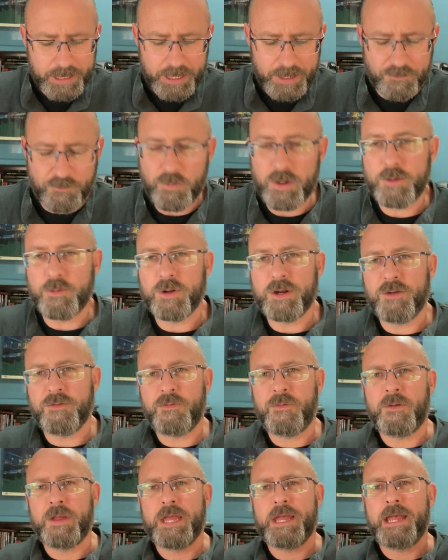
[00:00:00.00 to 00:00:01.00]
if we would have
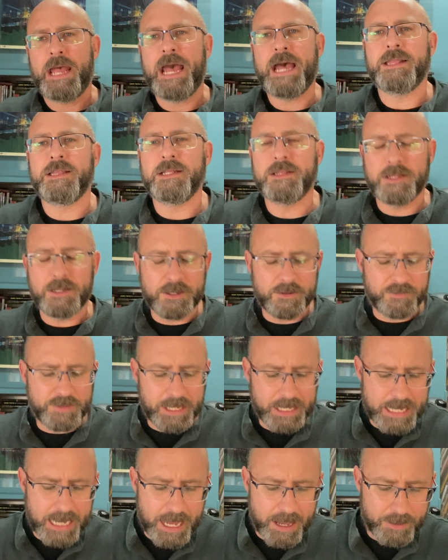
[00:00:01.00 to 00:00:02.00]
had the love
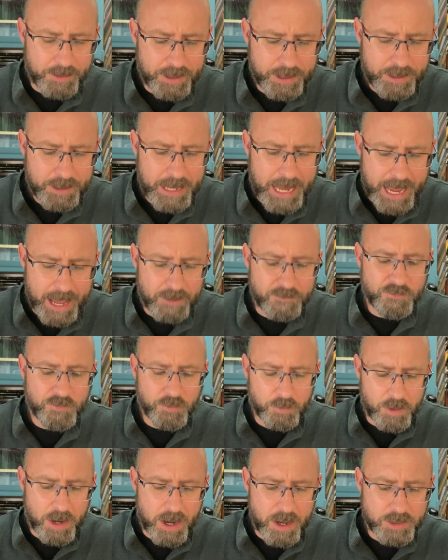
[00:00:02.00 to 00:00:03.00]
that God had
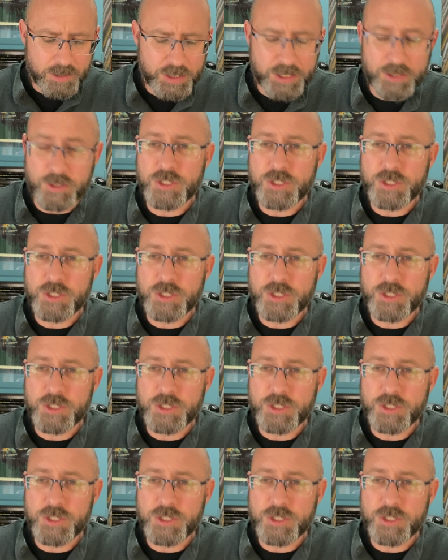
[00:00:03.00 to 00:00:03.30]
for us.